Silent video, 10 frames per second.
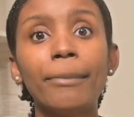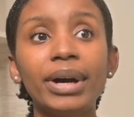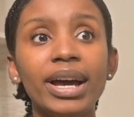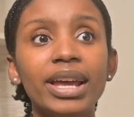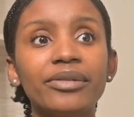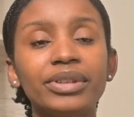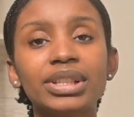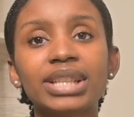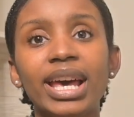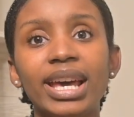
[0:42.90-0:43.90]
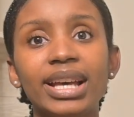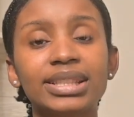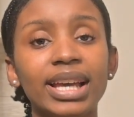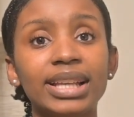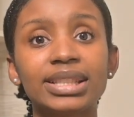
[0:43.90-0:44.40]
But Vooks
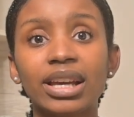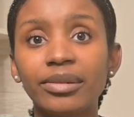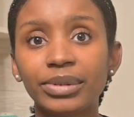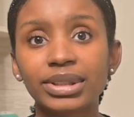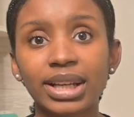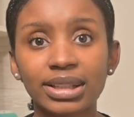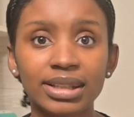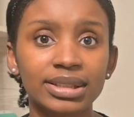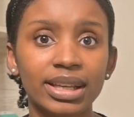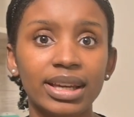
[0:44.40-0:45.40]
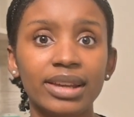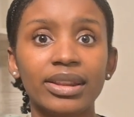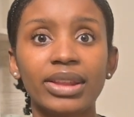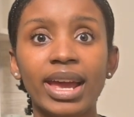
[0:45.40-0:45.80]
has a ton of books, as I said.